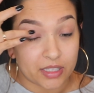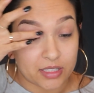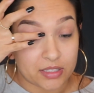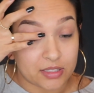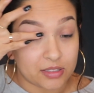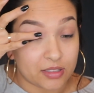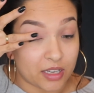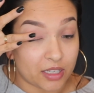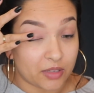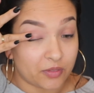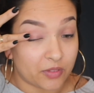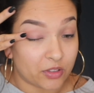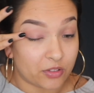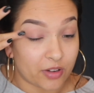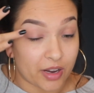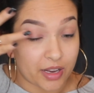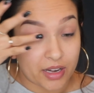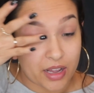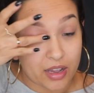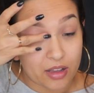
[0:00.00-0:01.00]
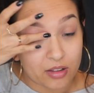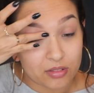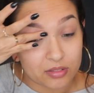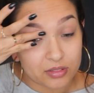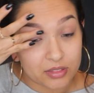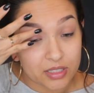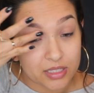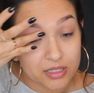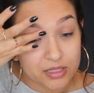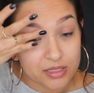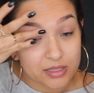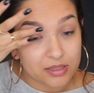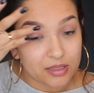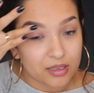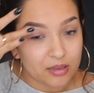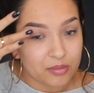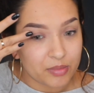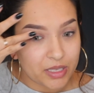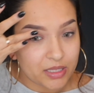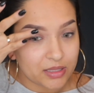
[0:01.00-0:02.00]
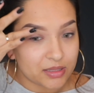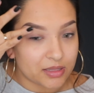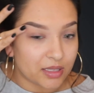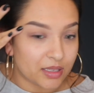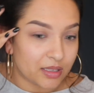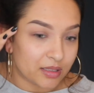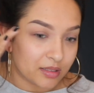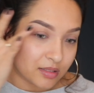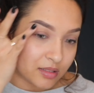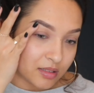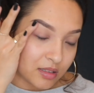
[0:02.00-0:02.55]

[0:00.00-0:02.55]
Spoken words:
it's not even dried out. That's amazing.